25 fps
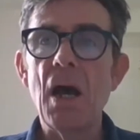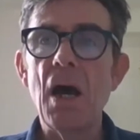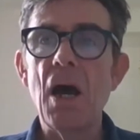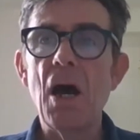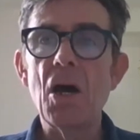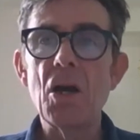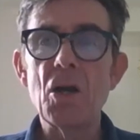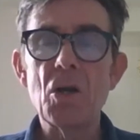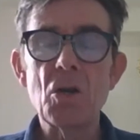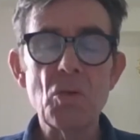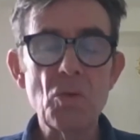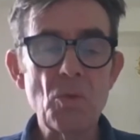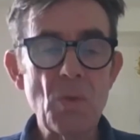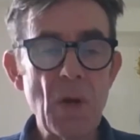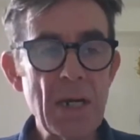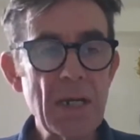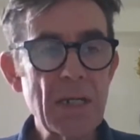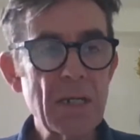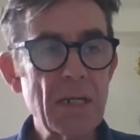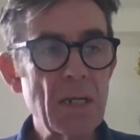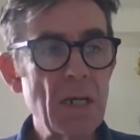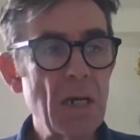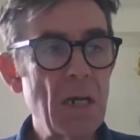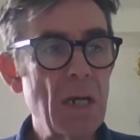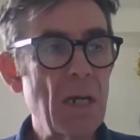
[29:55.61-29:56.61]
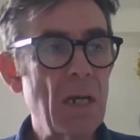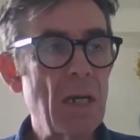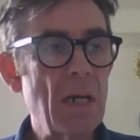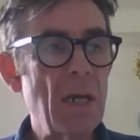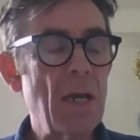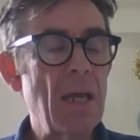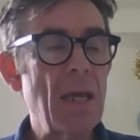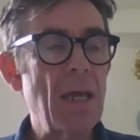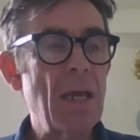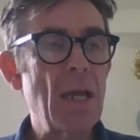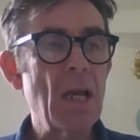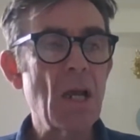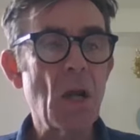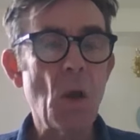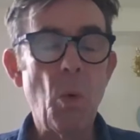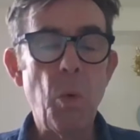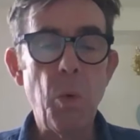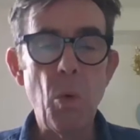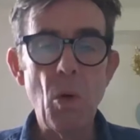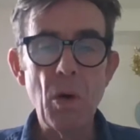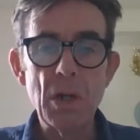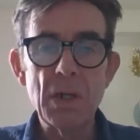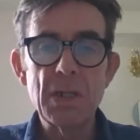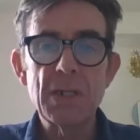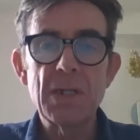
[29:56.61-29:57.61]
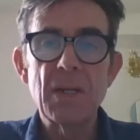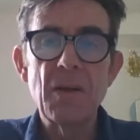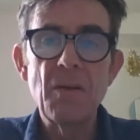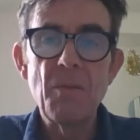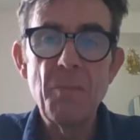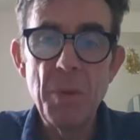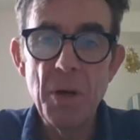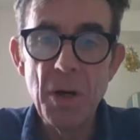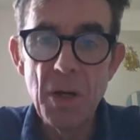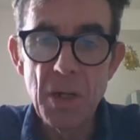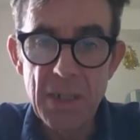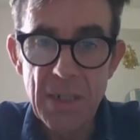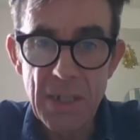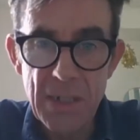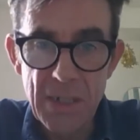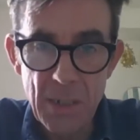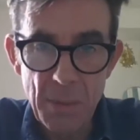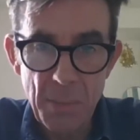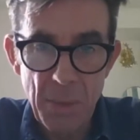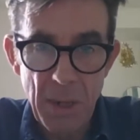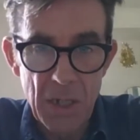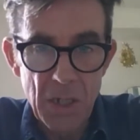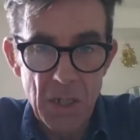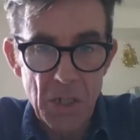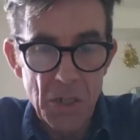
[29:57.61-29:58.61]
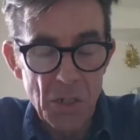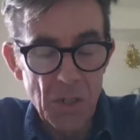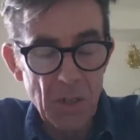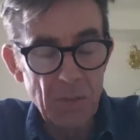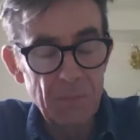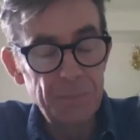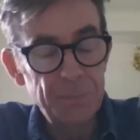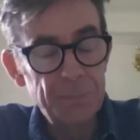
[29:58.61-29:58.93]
a greater equality of participation.